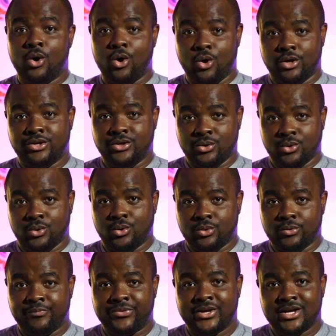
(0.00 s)
on your
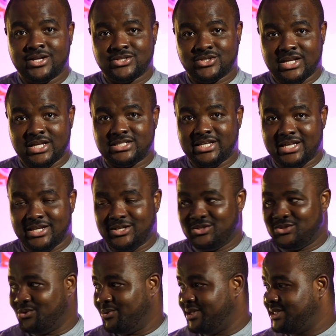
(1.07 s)
own. So let's get
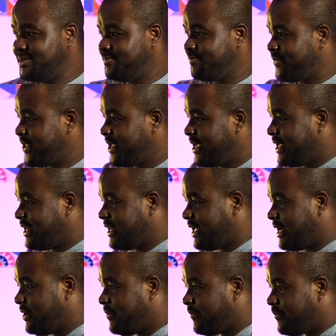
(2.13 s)
into it.
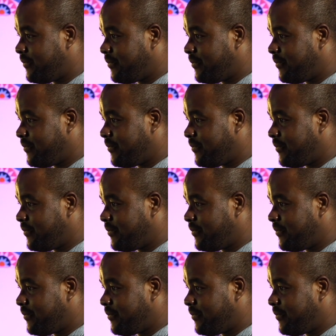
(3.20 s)
Now,